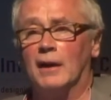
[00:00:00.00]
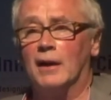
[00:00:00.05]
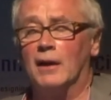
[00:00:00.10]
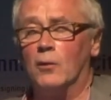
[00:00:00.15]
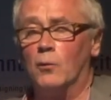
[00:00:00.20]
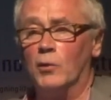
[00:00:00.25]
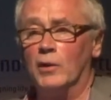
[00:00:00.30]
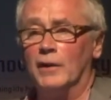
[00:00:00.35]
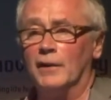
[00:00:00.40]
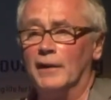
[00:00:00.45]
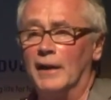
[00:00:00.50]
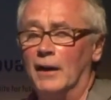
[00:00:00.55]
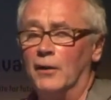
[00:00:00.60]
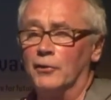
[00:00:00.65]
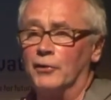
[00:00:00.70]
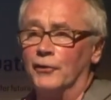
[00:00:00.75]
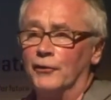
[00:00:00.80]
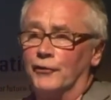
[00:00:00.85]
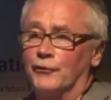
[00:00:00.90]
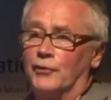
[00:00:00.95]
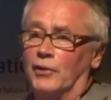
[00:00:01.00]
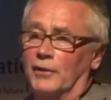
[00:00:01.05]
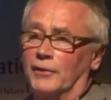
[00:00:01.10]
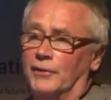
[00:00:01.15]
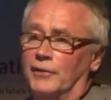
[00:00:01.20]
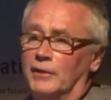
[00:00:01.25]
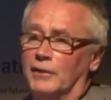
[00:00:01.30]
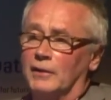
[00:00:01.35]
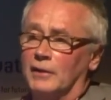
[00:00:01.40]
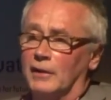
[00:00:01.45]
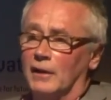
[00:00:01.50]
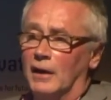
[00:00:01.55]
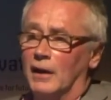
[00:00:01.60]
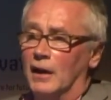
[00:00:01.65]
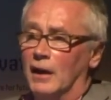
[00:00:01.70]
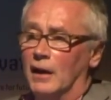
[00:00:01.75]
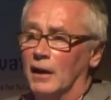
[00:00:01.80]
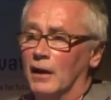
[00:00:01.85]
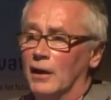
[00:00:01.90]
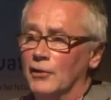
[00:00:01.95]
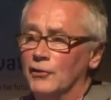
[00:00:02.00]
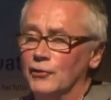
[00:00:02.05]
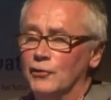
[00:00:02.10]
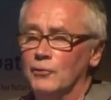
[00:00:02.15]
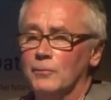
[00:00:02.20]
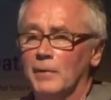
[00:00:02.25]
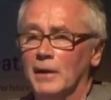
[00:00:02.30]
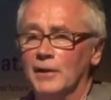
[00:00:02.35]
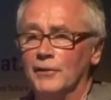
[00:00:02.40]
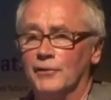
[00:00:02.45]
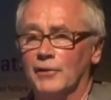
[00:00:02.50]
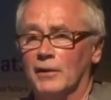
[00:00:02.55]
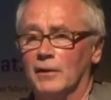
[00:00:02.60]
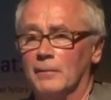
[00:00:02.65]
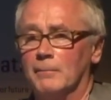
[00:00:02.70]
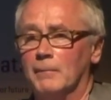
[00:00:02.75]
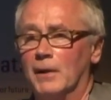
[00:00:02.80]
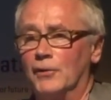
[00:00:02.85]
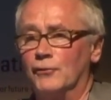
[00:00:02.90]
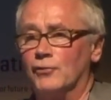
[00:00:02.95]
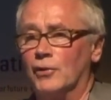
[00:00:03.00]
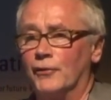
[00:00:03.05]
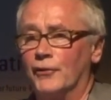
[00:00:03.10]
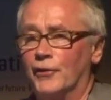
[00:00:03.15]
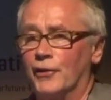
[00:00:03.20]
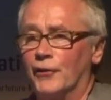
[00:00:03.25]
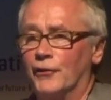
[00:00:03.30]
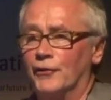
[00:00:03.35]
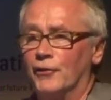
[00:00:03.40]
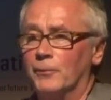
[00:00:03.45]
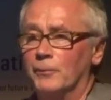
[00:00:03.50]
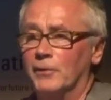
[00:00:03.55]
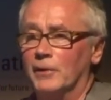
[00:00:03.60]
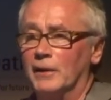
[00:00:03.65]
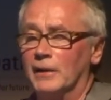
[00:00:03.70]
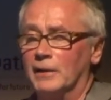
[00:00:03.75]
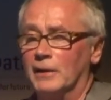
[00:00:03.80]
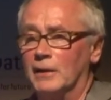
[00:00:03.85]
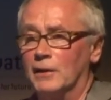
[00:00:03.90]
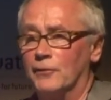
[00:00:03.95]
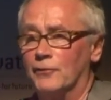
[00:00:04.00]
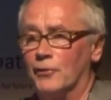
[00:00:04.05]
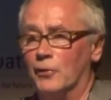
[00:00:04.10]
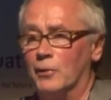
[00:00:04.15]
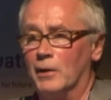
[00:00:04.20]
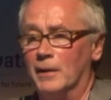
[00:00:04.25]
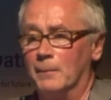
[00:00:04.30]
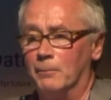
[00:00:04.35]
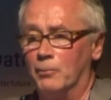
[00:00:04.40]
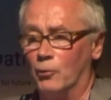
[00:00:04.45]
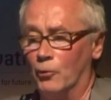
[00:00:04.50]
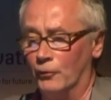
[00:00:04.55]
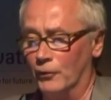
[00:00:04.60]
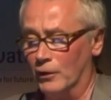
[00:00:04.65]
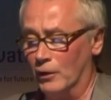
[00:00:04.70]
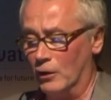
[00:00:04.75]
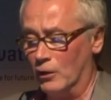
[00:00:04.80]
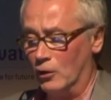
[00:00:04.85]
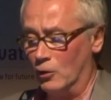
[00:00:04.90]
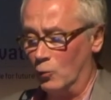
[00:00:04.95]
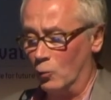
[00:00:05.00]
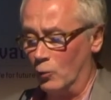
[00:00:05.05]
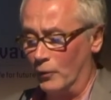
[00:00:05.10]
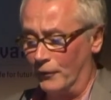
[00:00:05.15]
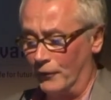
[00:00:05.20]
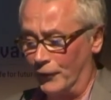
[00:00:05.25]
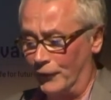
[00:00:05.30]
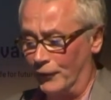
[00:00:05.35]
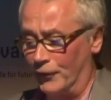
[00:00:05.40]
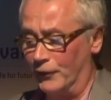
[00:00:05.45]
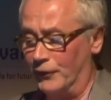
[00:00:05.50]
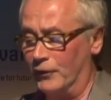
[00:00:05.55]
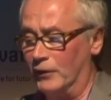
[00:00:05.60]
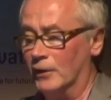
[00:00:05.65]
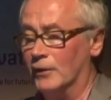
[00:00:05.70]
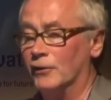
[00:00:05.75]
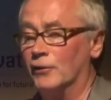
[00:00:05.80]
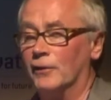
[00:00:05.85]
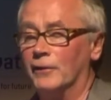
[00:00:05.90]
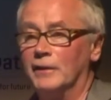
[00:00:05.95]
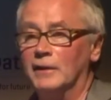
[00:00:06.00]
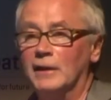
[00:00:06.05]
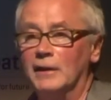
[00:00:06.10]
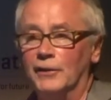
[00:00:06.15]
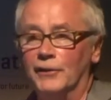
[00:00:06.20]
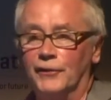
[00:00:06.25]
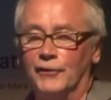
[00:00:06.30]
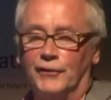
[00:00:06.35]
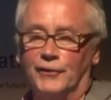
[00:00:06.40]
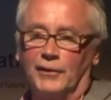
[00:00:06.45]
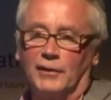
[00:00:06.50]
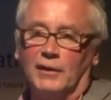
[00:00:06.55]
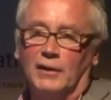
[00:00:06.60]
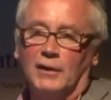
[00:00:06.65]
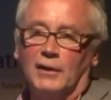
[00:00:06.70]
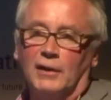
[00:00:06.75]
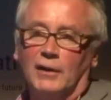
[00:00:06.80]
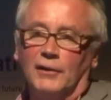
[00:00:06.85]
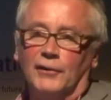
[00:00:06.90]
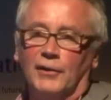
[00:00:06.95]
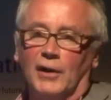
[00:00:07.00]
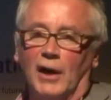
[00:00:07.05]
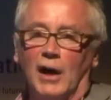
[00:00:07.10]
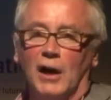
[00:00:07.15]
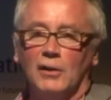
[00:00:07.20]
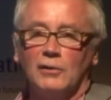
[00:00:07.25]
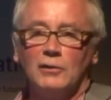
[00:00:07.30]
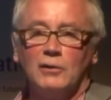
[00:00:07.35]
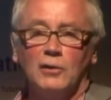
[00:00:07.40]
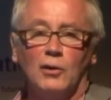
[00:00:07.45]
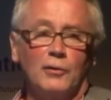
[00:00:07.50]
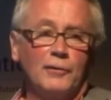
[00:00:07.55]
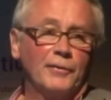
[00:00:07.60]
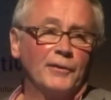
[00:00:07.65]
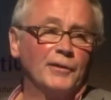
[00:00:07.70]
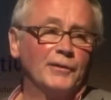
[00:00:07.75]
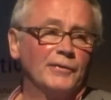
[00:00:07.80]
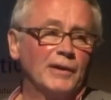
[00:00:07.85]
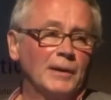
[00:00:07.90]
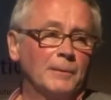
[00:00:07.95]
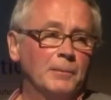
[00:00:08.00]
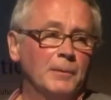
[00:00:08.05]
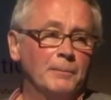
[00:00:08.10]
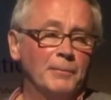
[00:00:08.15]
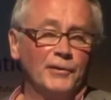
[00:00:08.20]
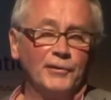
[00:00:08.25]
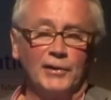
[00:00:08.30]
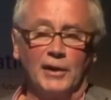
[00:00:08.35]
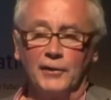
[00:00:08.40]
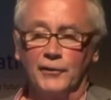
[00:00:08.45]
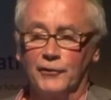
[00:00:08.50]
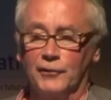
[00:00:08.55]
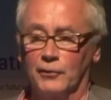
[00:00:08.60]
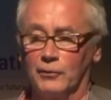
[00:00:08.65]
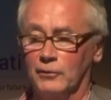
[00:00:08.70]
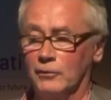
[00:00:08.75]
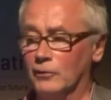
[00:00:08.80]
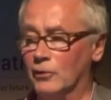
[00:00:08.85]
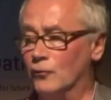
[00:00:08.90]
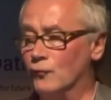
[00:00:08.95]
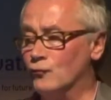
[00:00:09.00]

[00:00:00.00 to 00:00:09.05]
we are now constructing a new major metro system to link Heathrow Airport with the city into the east, to unlock the development potential and